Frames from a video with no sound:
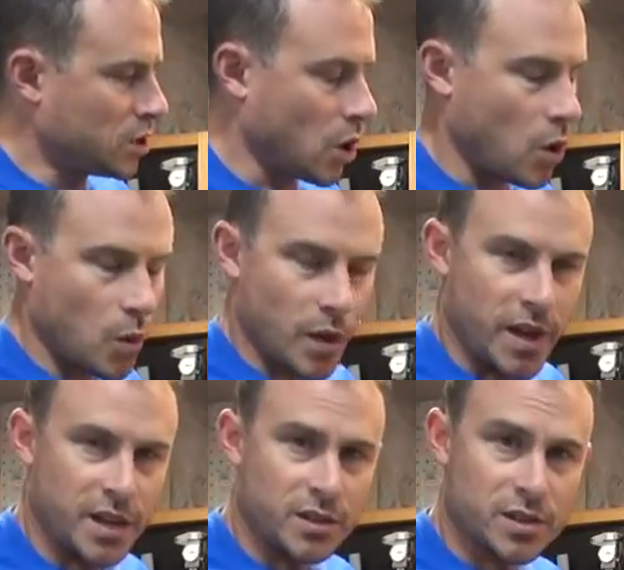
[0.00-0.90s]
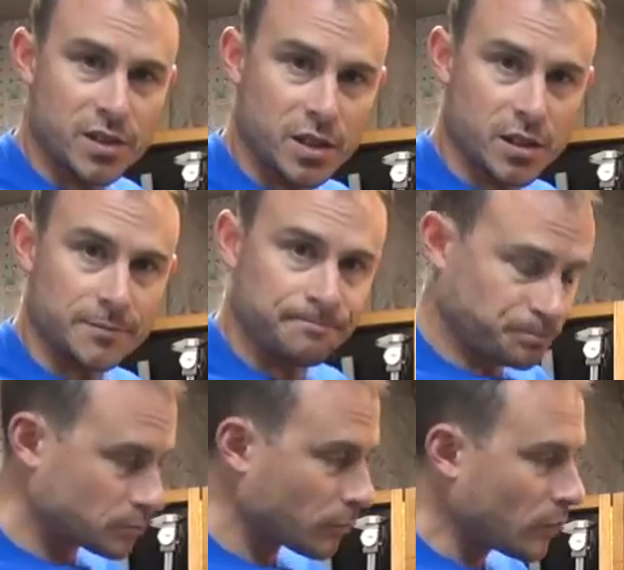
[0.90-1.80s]
So here's the
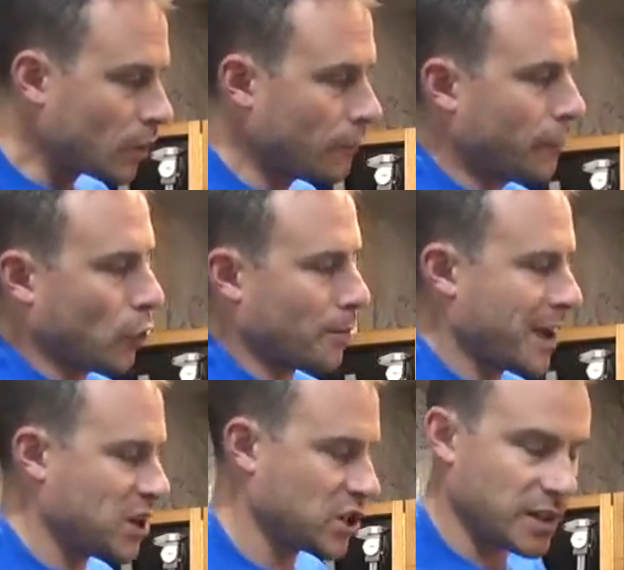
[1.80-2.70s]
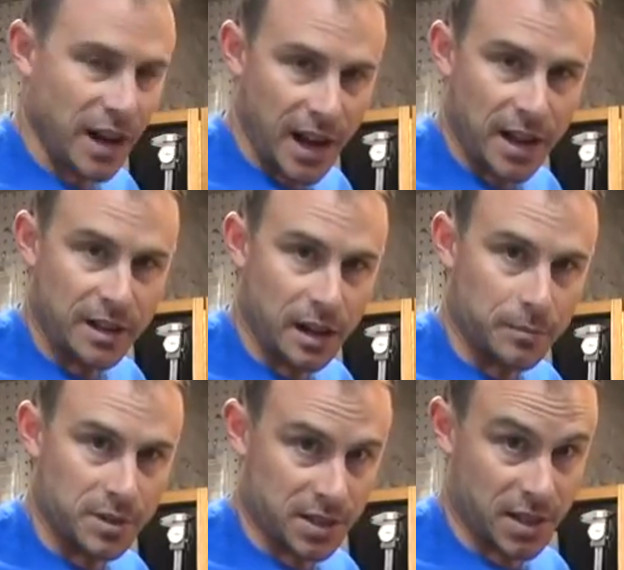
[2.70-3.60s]
formation that I ended
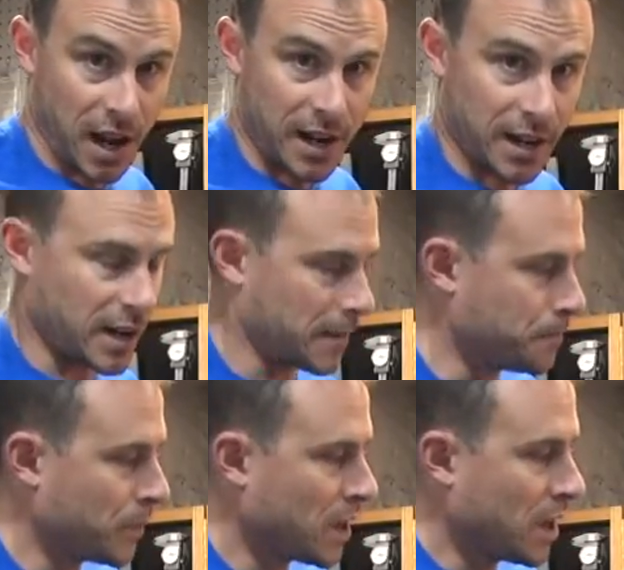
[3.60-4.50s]
up deciding on.